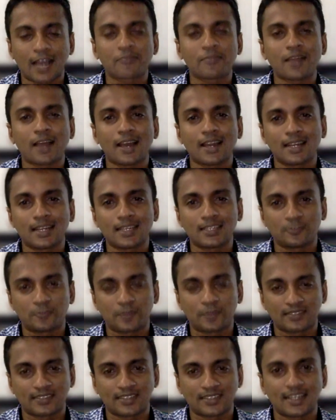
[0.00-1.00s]
timeline is
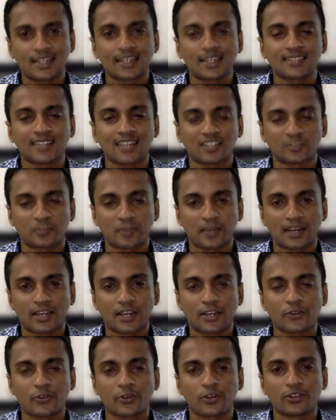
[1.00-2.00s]
president is
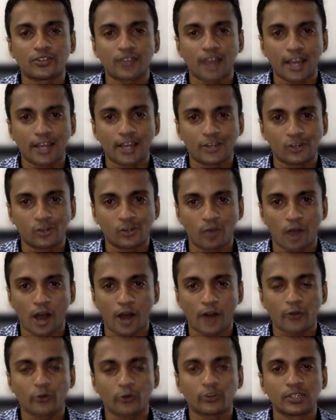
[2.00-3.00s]
expected to resign
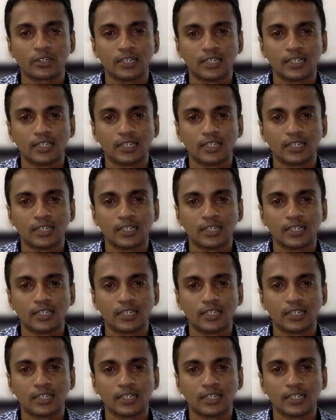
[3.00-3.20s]
tomorrow,